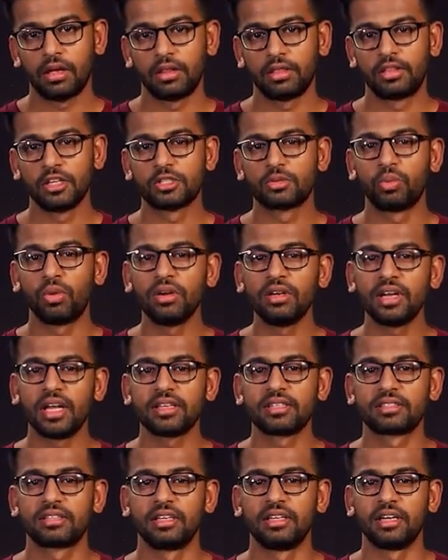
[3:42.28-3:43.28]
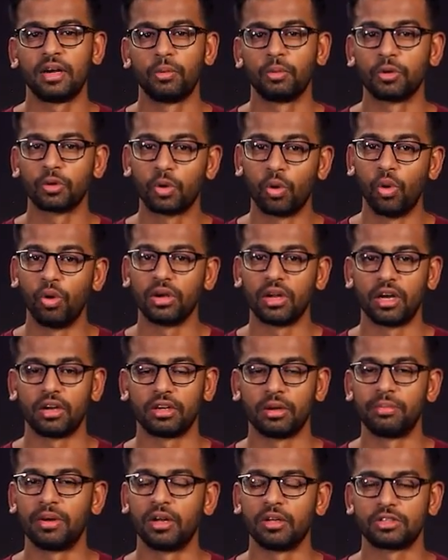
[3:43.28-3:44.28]
There's one last thing I want to call
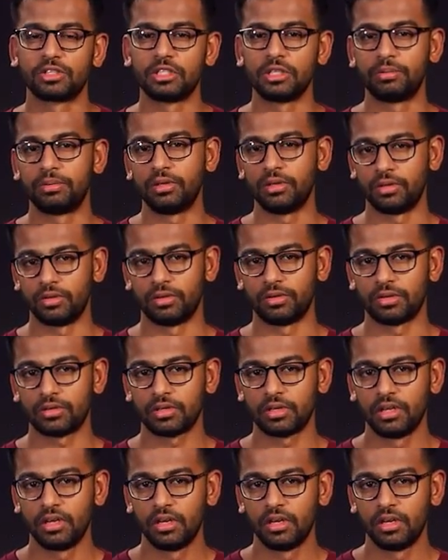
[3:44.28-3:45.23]
out about CPUs.